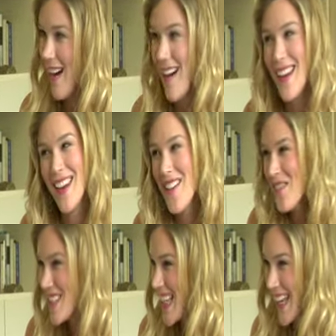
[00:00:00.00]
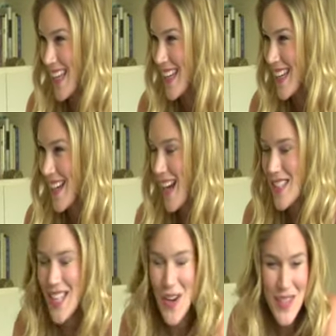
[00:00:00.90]
Oh, I loved it. I
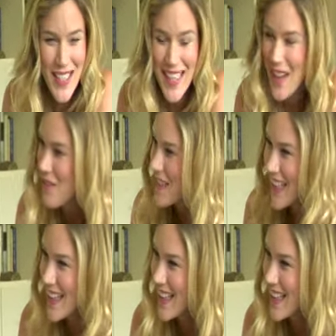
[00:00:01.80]
totally loved it.